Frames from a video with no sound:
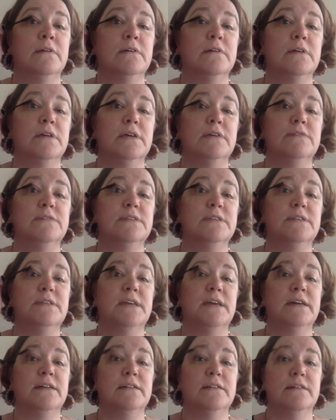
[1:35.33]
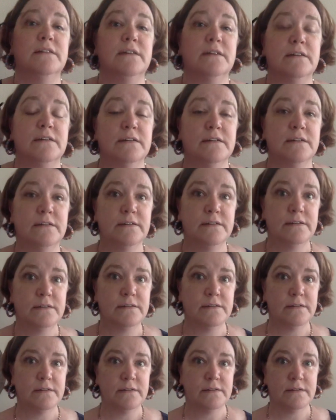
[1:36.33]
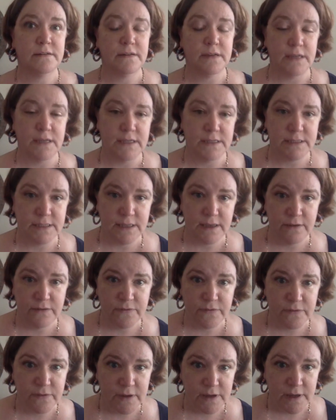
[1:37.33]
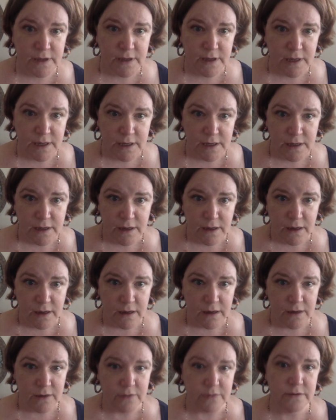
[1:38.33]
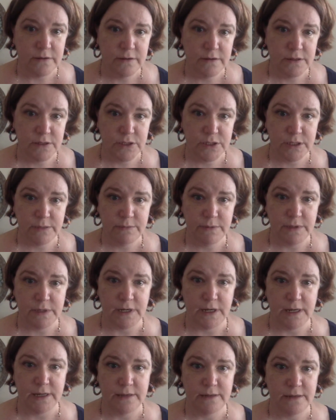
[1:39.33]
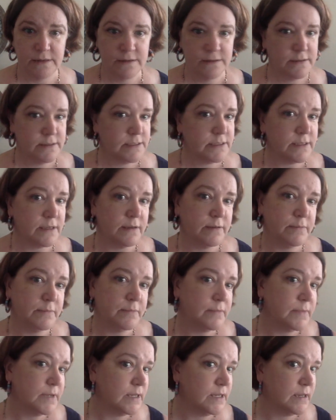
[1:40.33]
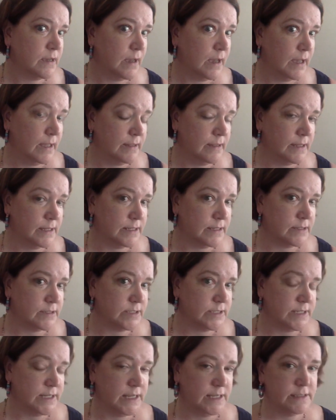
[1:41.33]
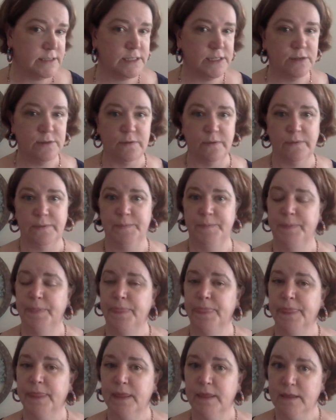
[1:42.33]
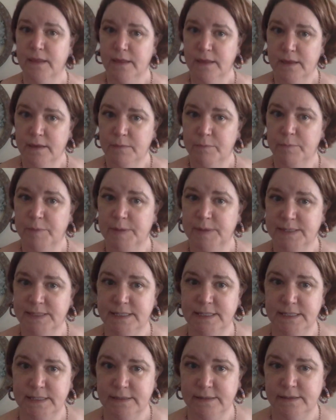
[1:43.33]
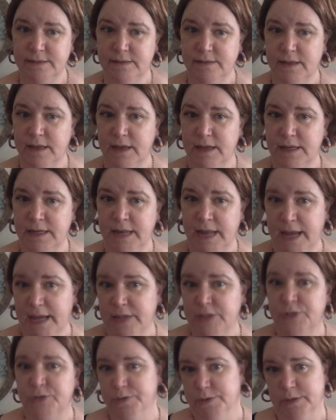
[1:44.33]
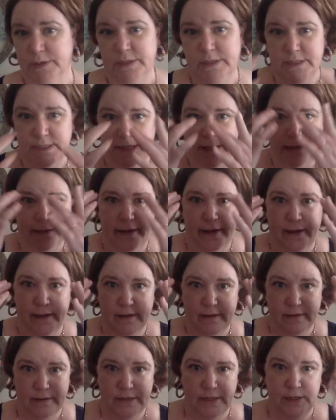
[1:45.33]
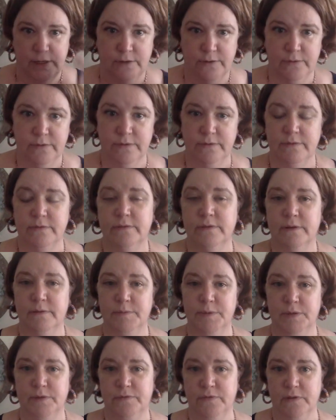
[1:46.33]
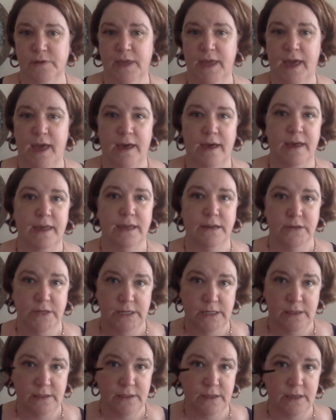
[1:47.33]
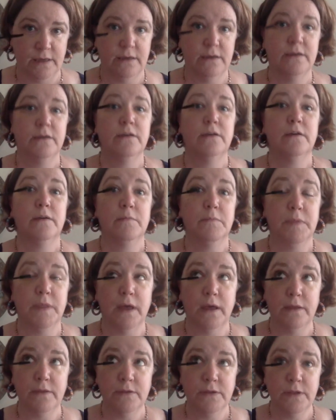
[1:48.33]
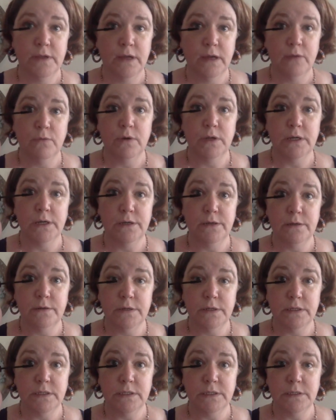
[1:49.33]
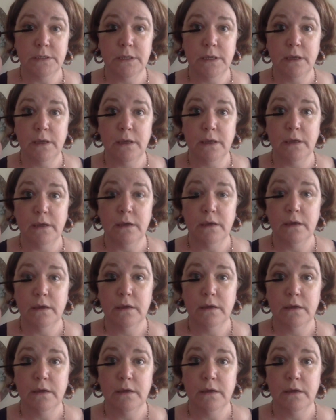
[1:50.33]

gives it that look as if, oh, she put on some eyeliner today too. But it's still natural. It's not like, you know, a beautiful cat eye or anything. The other thing I wanted you to see